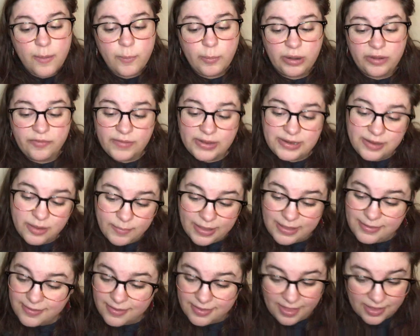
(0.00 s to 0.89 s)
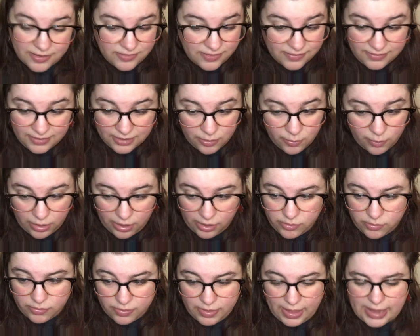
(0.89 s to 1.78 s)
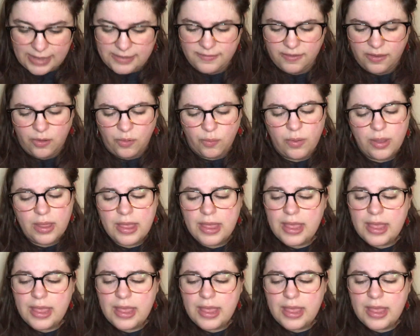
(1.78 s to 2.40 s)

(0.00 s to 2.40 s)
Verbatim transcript: But if I tell Macy that, she's going to want to do that too.